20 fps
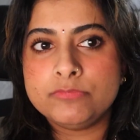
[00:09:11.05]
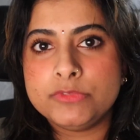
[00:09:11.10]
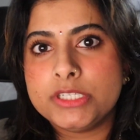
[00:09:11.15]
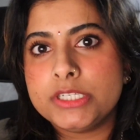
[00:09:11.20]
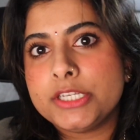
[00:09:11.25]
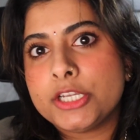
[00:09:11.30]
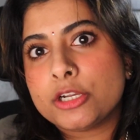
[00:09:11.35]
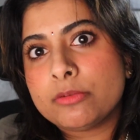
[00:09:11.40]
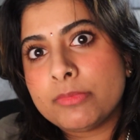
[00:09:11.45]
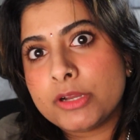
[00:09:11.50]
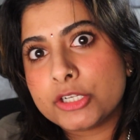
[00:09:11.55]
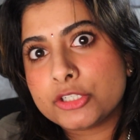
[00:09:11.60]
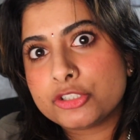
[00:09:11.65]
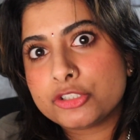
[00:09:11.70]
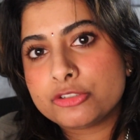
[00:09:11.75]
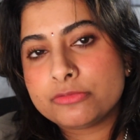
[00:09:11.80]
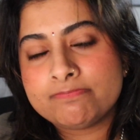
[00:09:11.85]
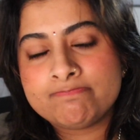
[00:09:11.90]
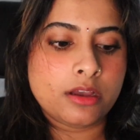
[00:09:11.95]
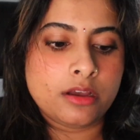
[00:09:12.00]
Didn't hear
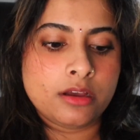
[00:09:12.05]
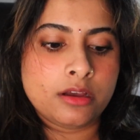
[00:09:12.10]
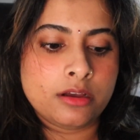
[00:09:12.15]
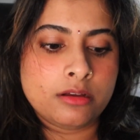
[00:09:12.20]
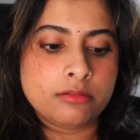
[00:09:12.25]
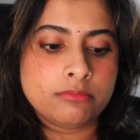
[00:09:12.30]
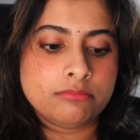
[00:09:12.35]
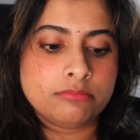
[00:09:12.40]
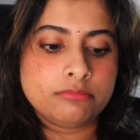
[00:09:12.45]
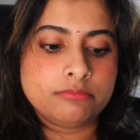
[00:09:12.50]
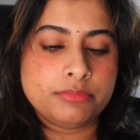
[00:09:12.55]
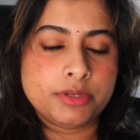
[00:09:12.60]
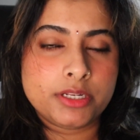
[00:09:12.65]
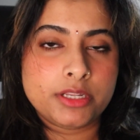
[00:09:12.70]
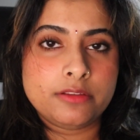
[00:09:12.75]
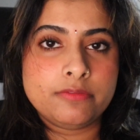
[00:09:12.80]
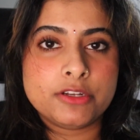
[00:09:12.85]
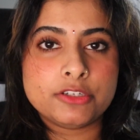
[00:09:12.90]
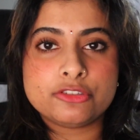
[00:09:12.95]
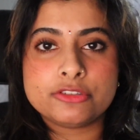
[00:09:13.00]
much,
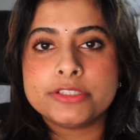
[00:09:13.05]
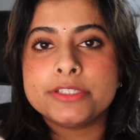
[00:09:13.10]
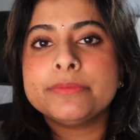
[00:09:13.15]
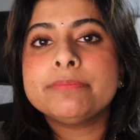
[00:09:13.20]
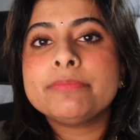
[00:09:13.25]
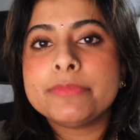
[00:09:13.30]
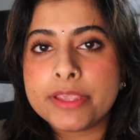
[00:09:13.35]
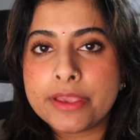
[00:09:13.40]
but eventually,